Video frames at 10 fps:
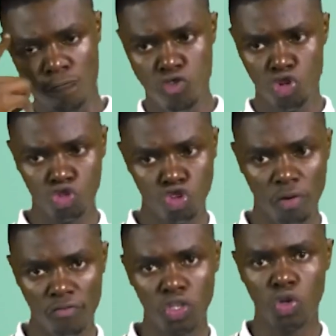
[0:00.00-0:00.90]
For
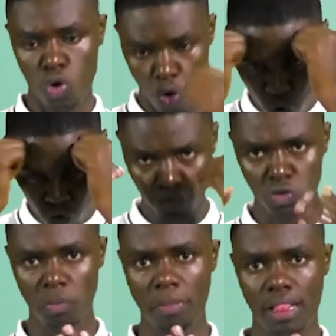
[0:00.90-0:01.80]
supervision of
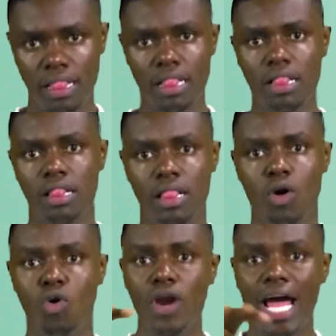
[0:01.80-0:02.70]
students'
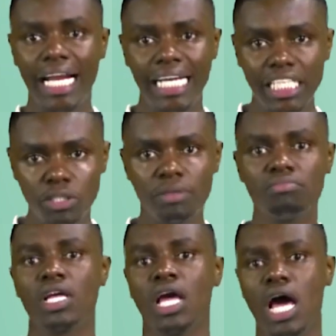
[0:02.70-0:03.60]
attachment, a
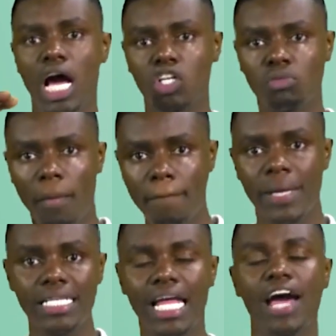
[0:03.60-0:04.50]
client is
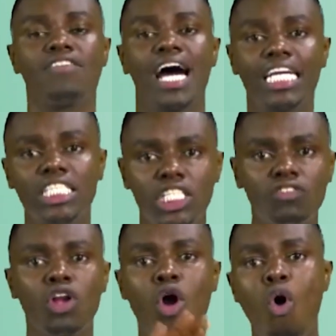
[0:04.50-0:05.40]
required to have met
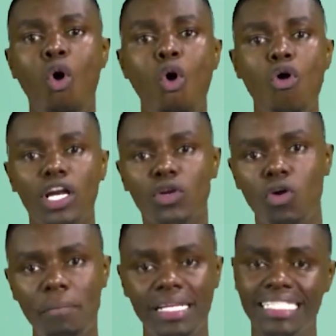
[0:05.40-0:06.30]
the requirements
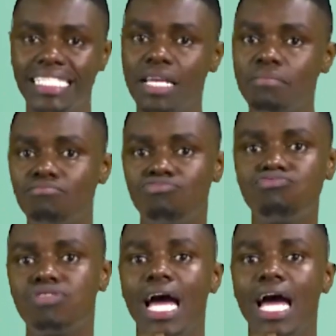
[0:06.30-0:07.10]
as per the industrial